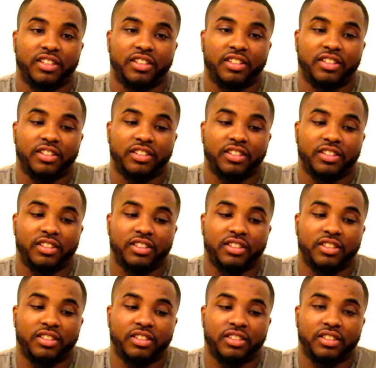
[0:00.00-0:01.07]

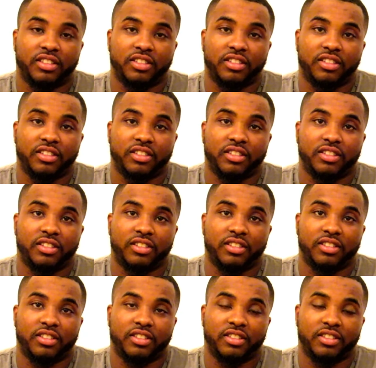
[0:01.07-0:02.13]

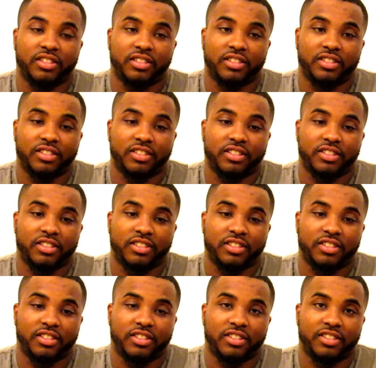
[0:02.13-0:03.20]

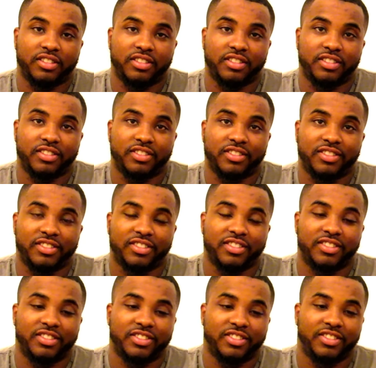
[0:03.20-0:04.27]

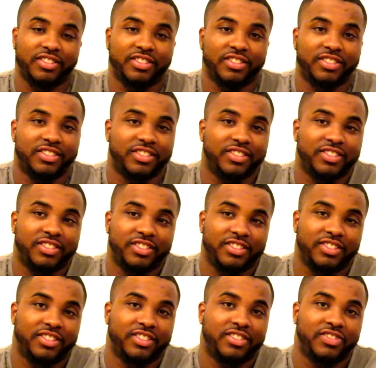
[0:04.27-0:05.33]

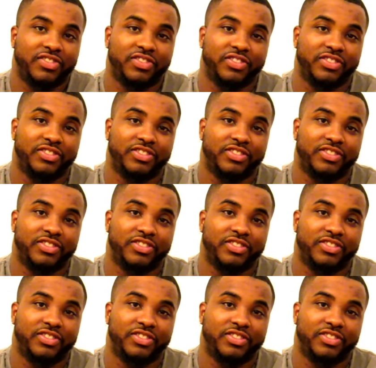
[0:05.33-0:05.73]
No words are spoken by the person on screen.